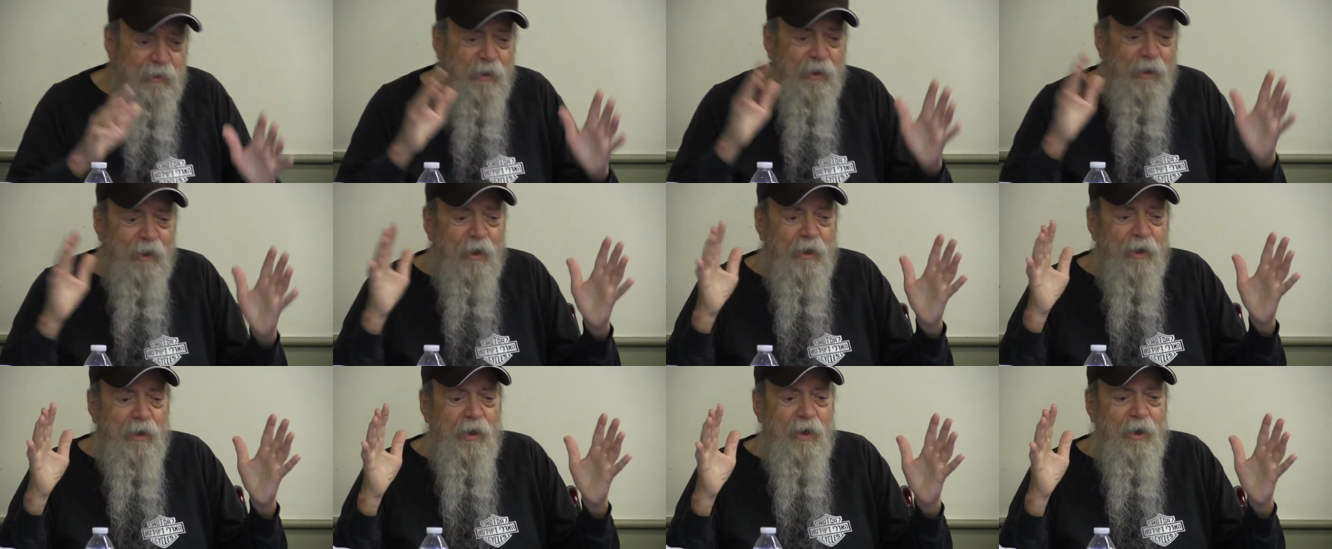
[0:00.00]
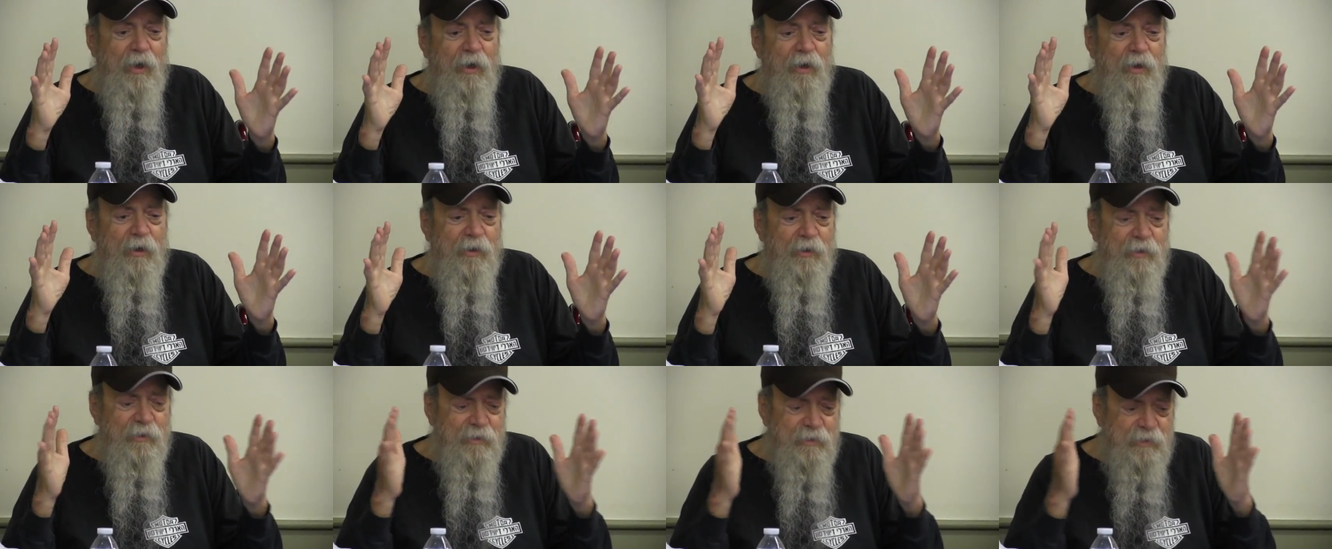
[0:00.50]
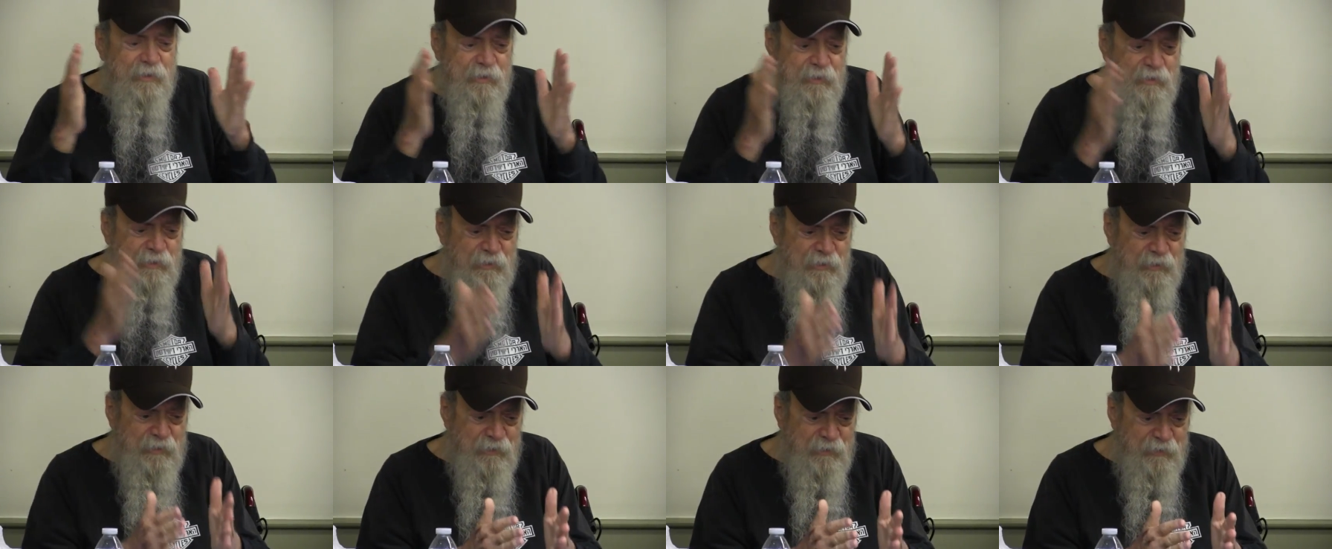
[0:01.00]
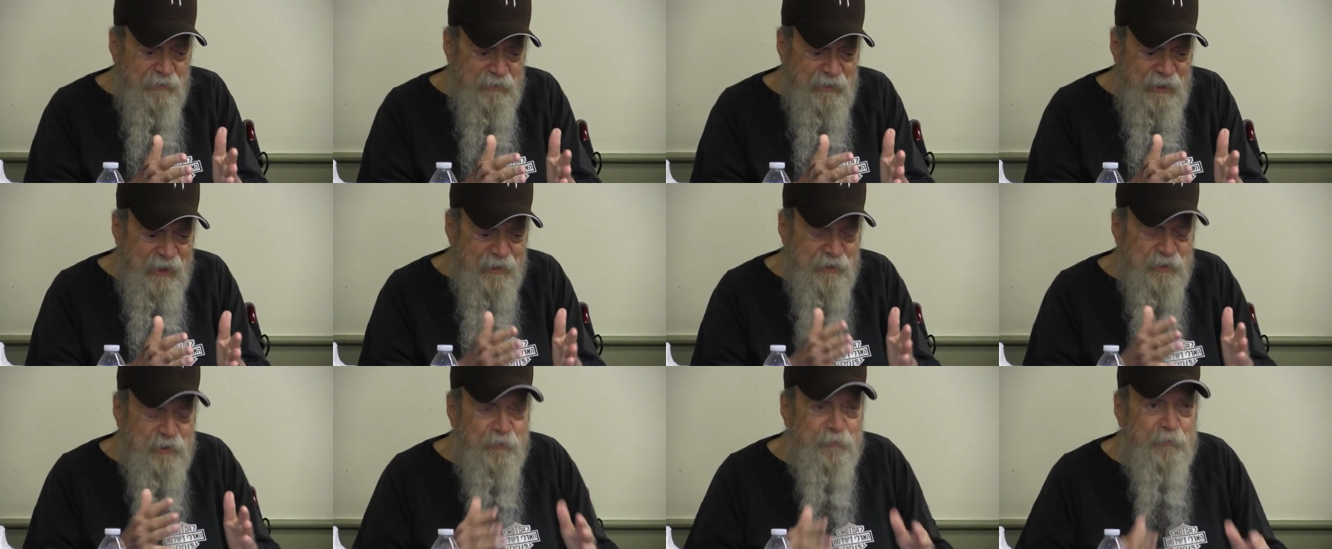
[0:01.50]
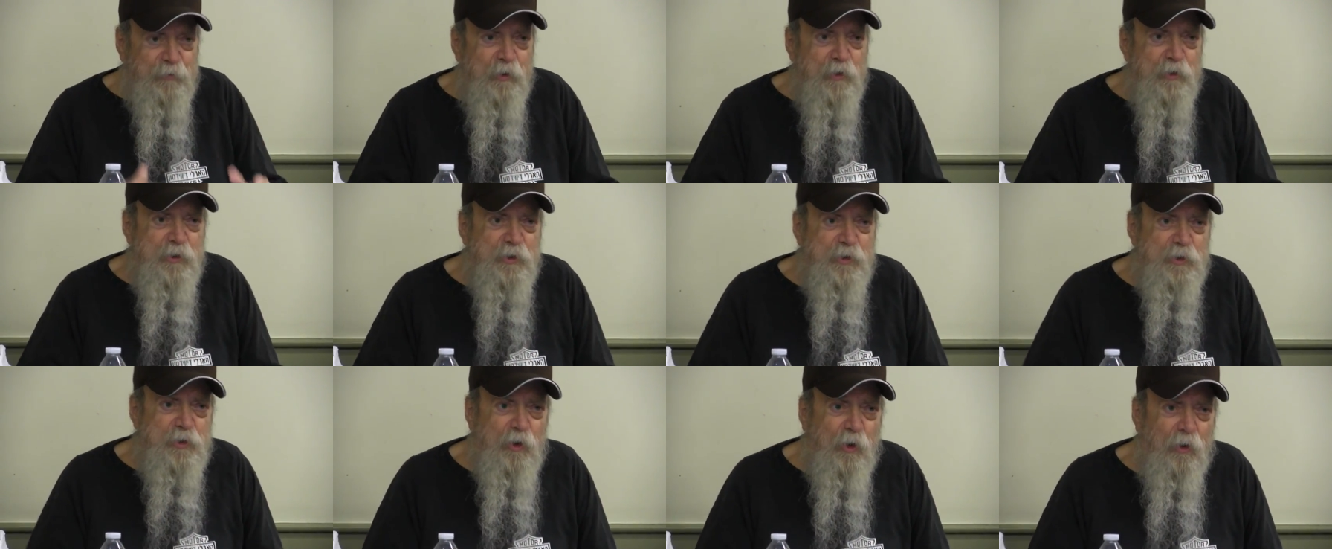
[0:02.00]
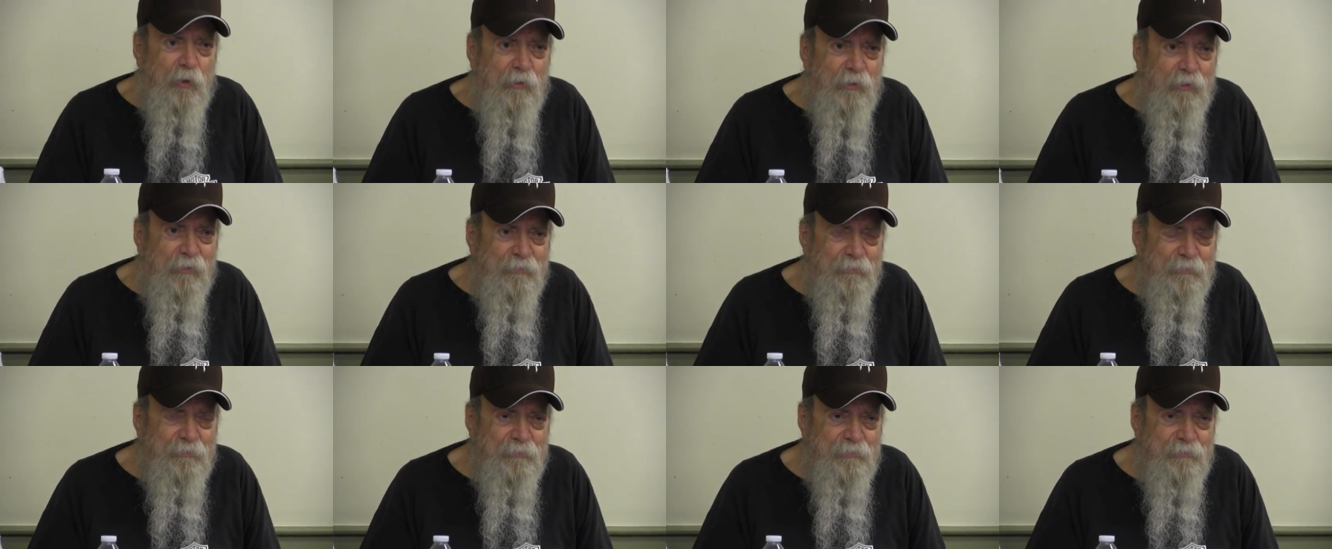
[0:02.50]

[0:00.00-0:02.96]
Aha! That's the first soul.